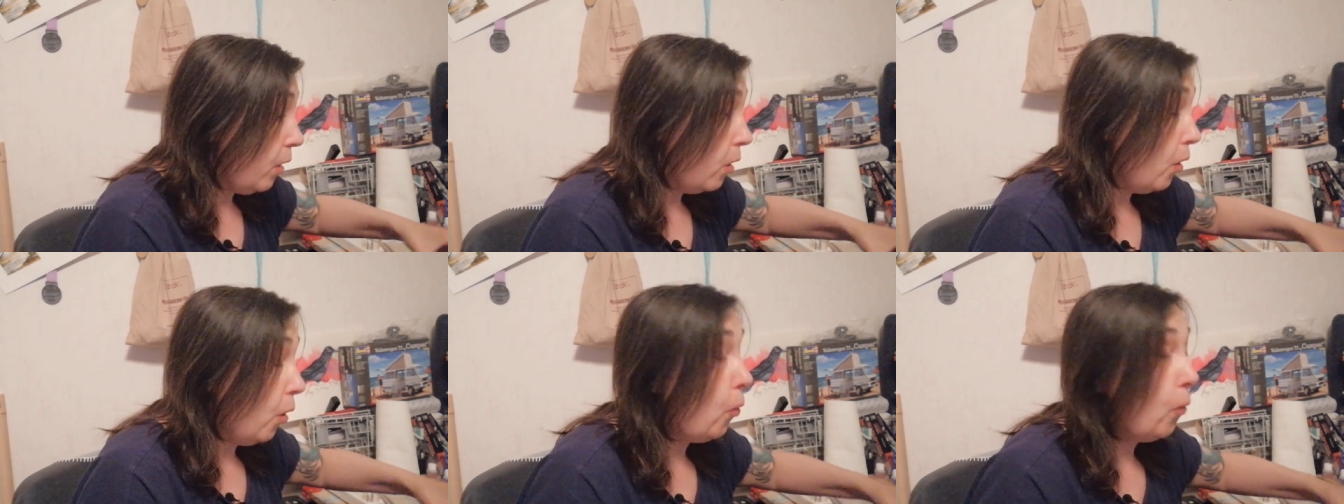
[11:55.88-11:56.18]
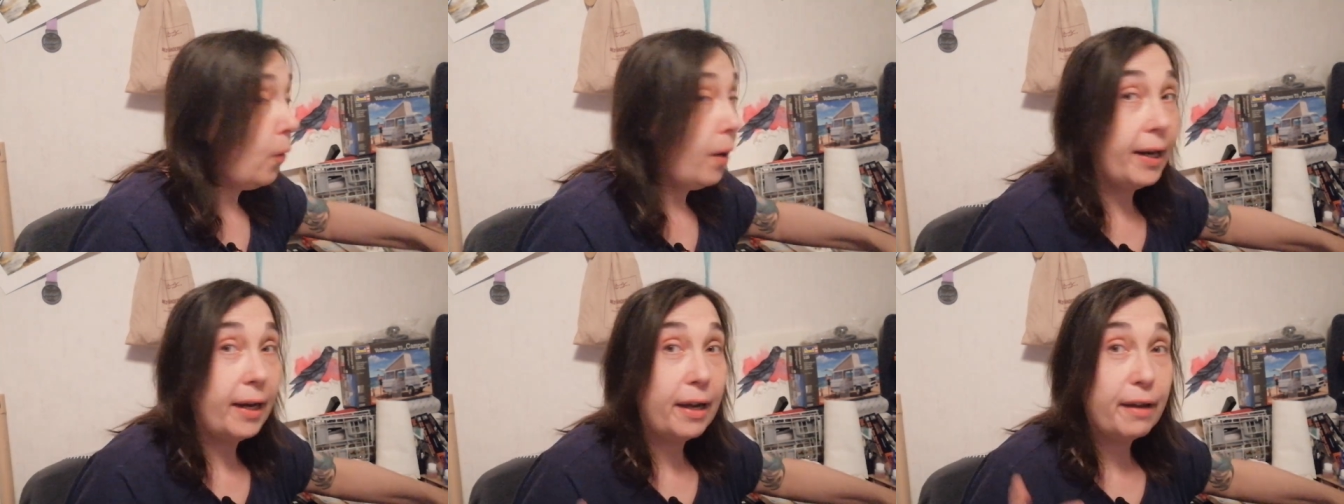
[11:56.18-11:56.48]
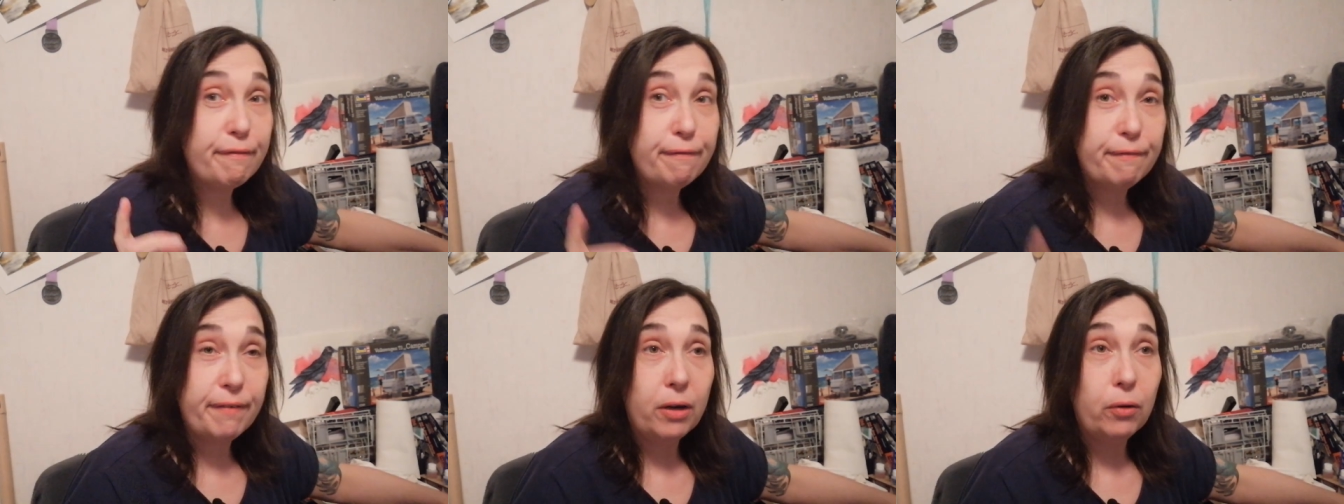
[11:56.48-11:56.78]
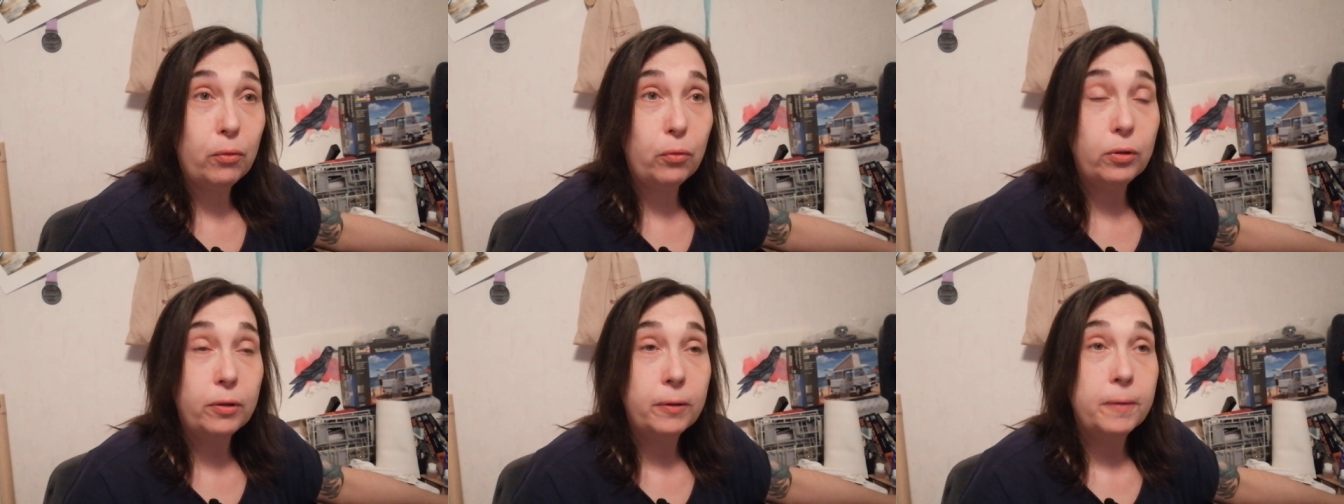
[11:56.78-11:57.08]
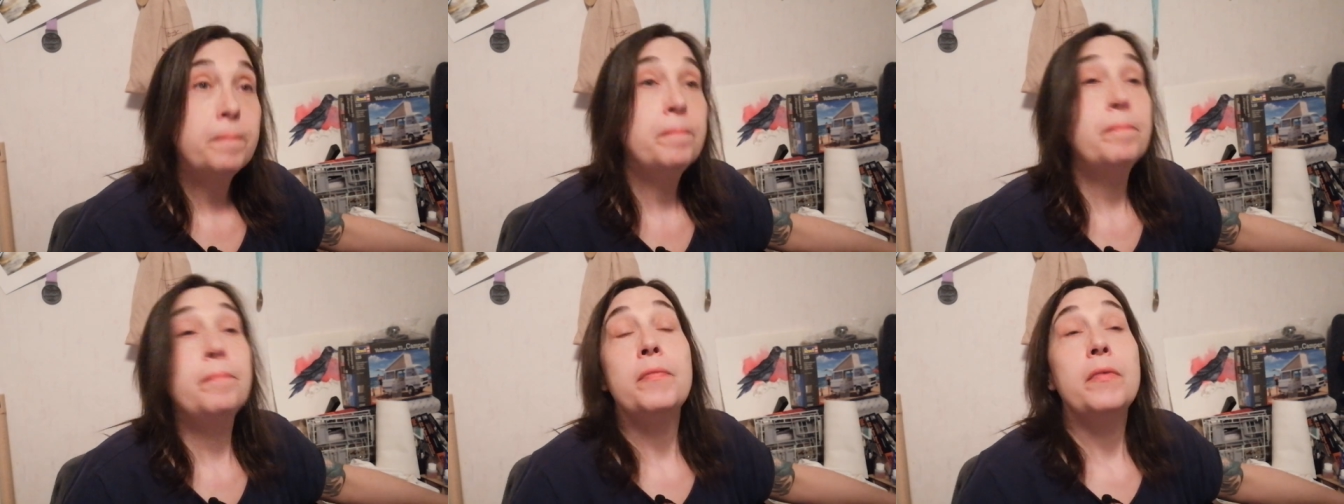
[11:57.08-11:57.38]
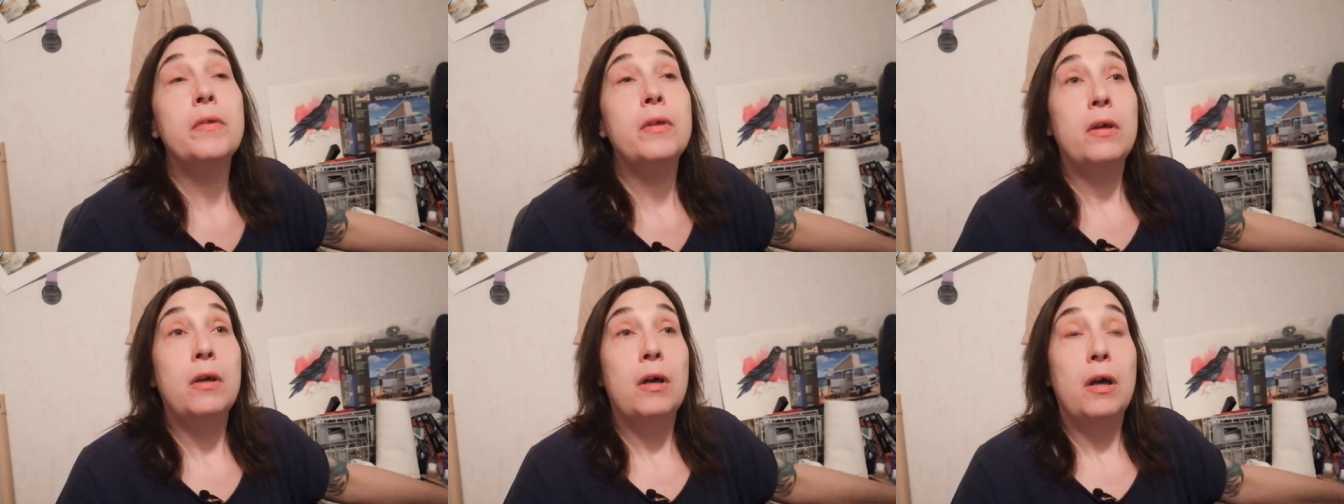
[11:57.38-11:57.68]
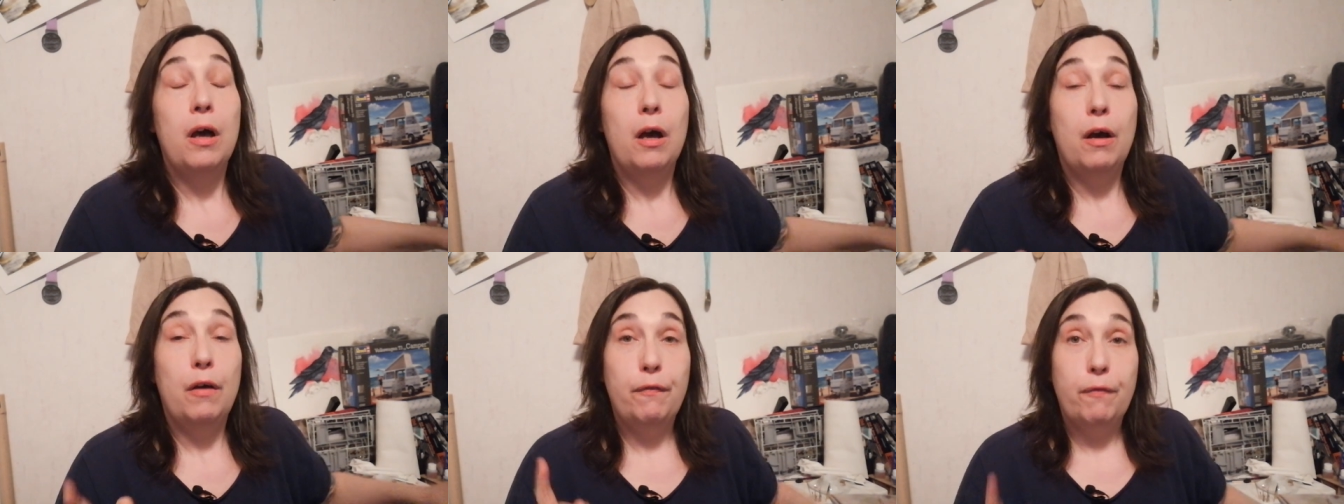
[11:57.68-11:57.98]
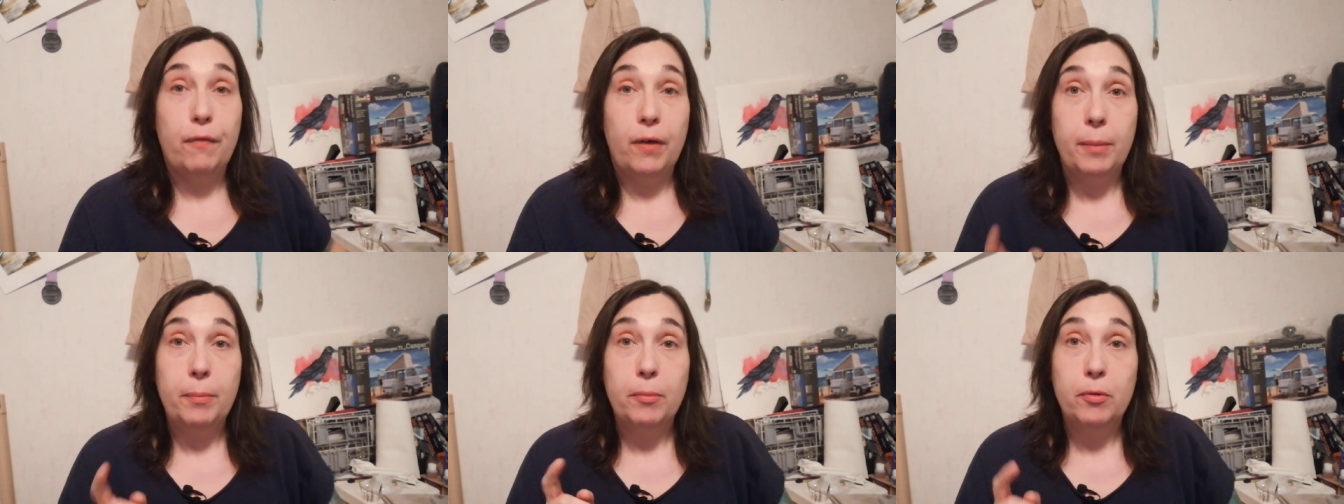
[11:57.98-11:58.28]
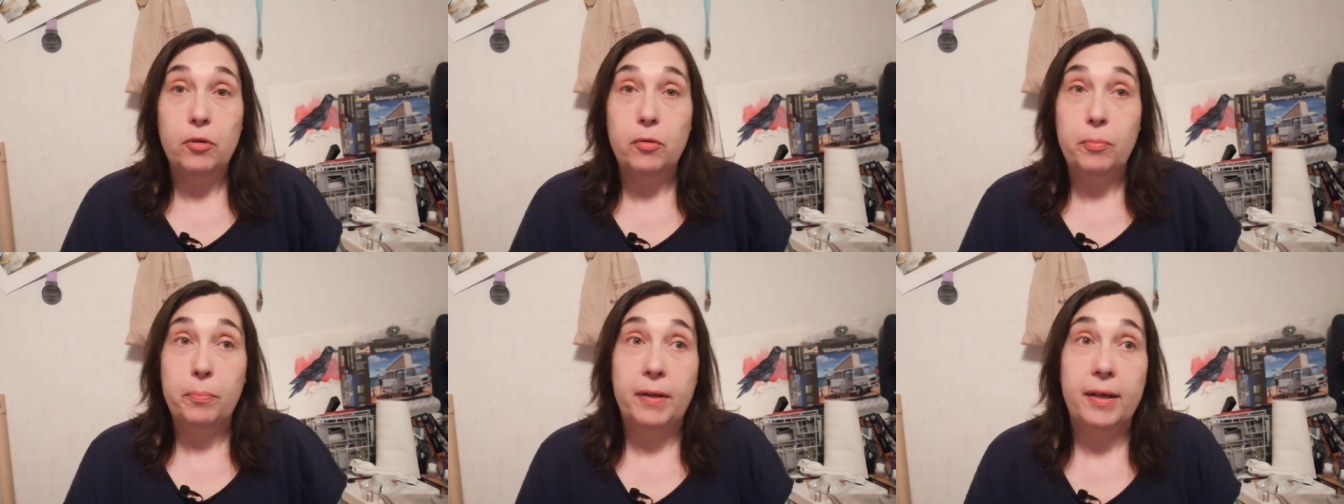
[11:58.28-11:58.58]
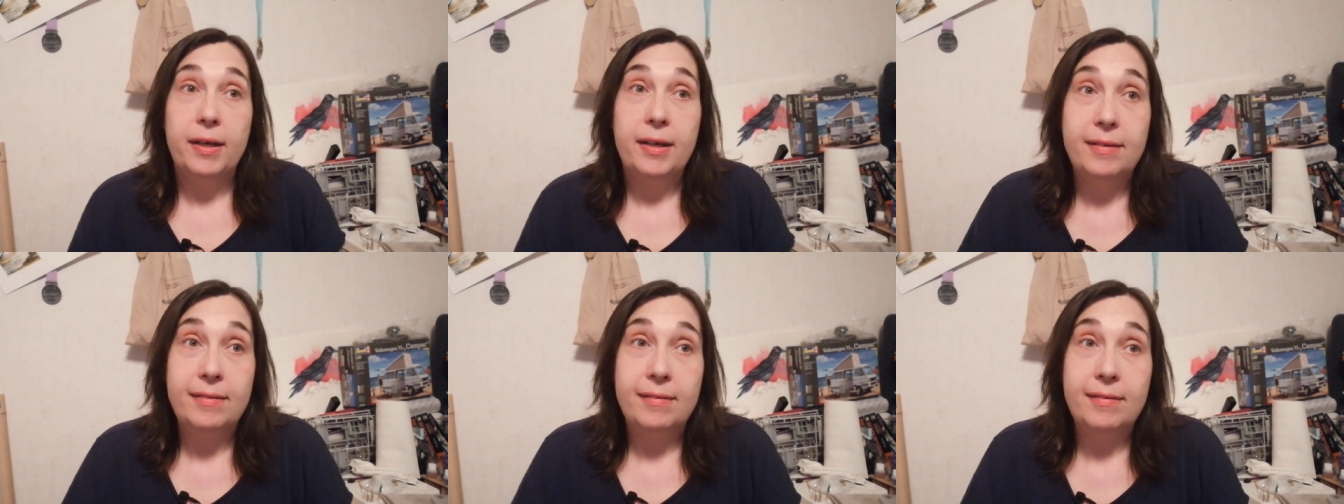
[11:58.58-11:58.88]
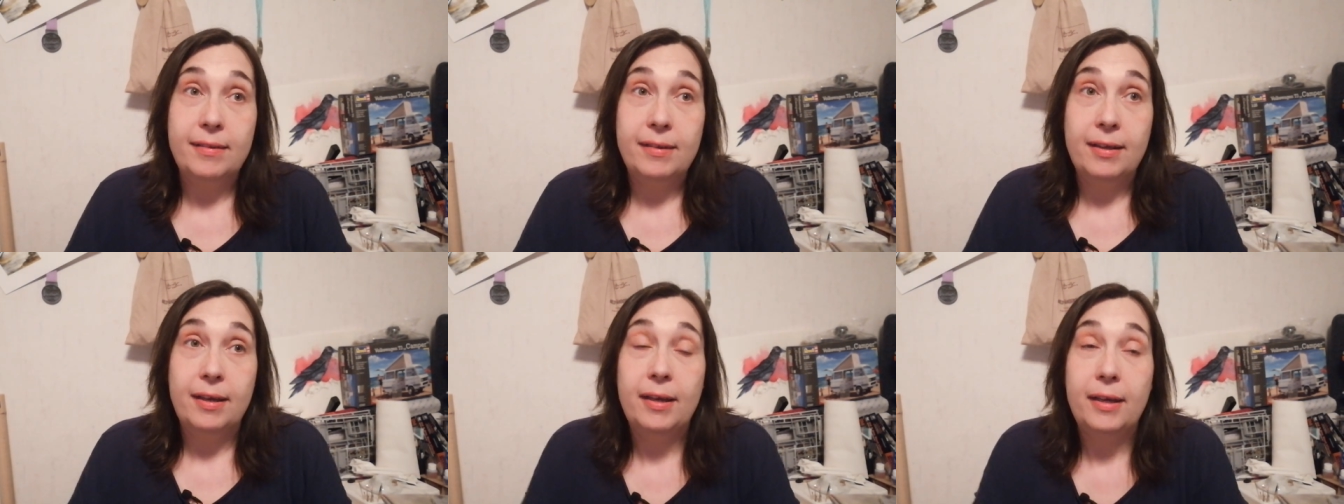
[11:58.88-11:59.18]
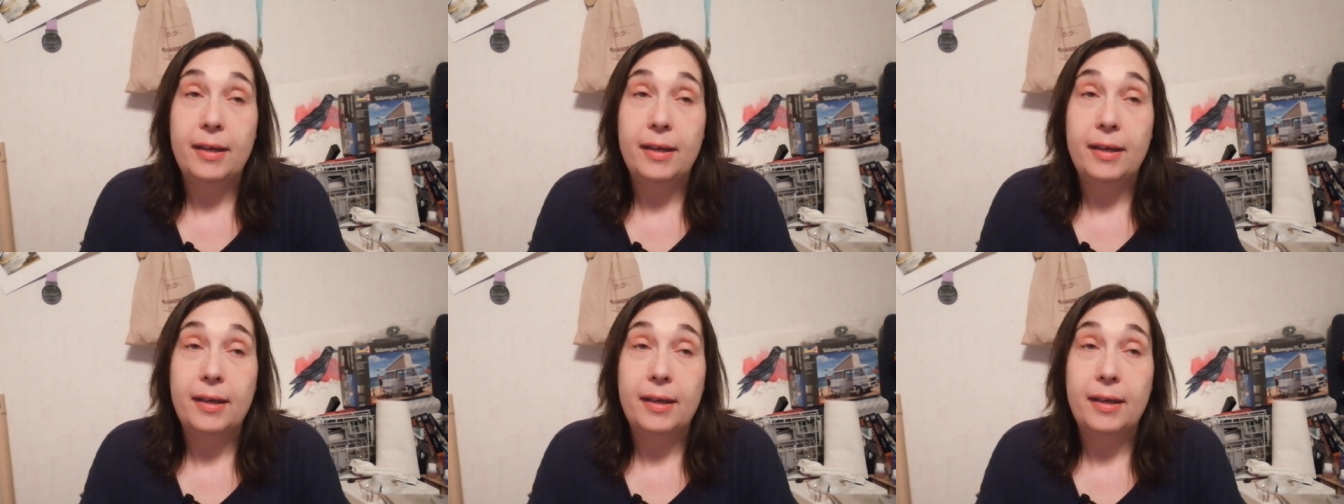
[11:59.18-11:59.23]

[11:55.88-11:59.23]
Oh, and I found a Framer's Place